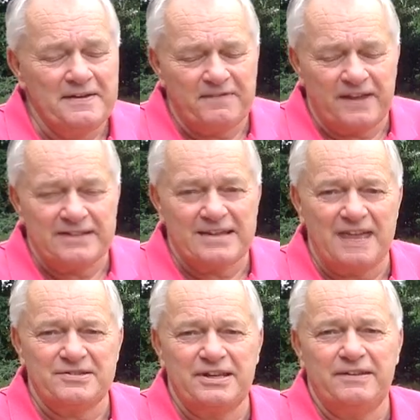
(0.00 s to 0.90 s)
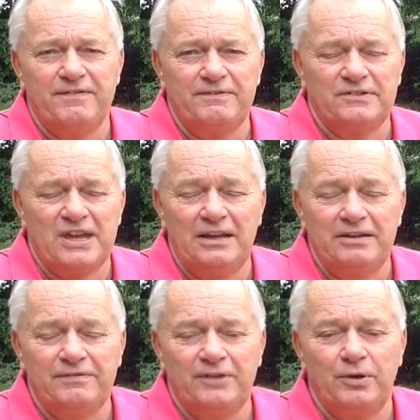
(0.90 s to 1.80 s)
Fantastic
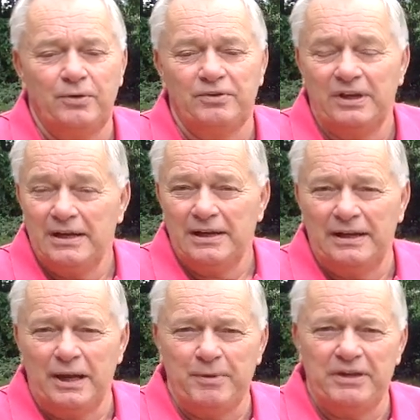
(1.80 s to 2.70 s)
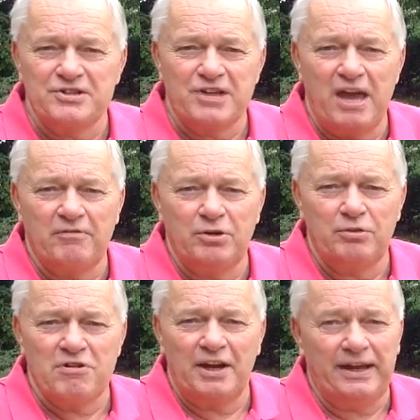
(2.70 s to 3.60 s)
Italian food. Libby and Sarah,
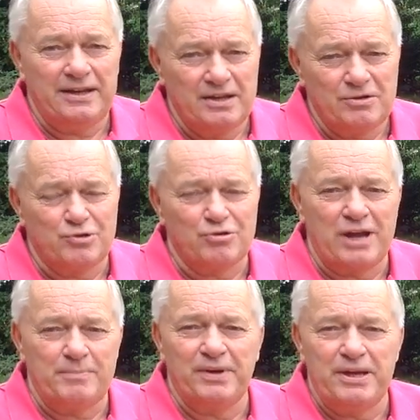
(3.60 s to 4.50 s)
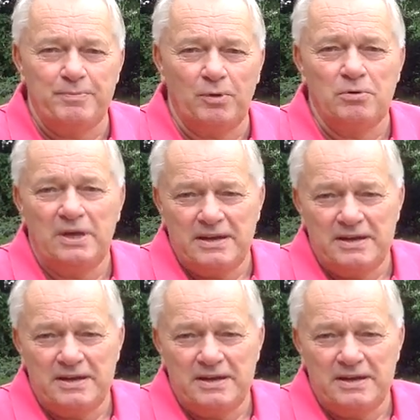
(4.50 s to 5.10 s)
who run it, great people.